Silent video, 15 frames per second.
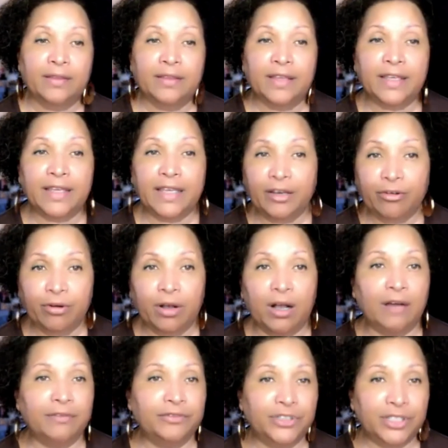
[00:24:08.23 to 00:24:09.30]
The era
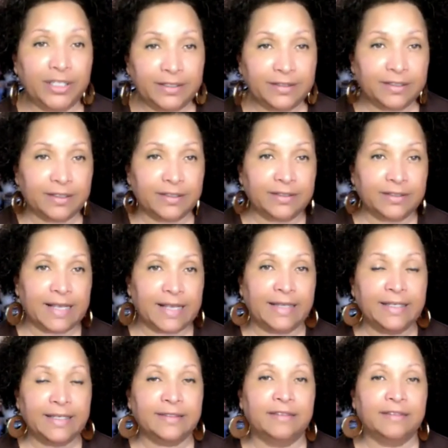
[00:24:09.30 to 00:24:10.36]
of Jesus and
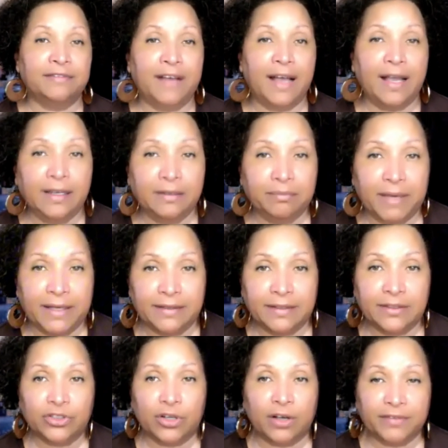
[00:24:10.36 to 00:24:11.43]
his divine
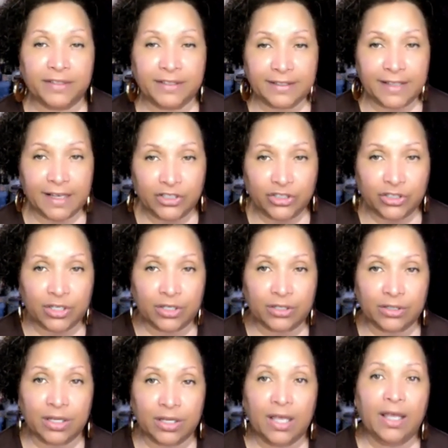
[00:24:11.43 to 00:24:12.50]
message of ascension
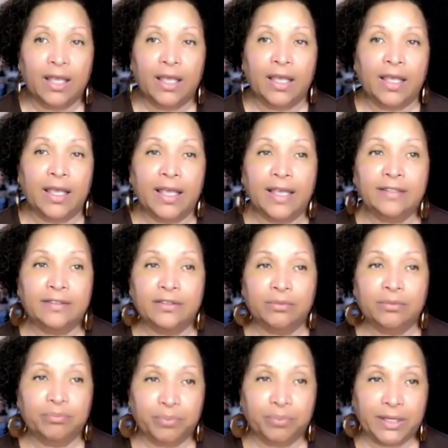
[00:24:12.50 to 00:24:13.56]
is to
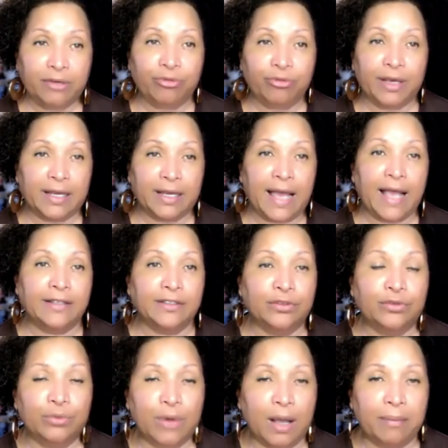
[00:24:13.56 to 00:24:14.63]
be
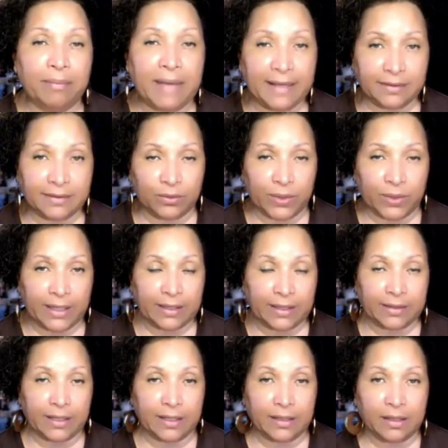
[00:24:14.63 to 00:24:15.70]
realized through a mass
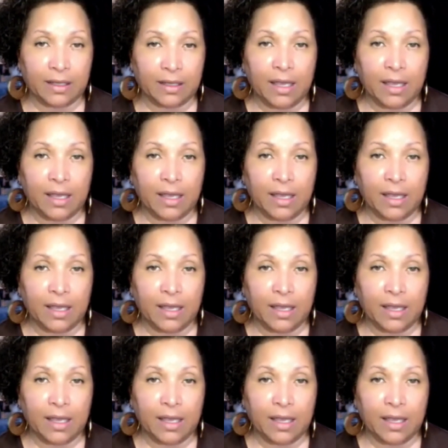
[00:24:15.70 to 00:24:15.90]
awakening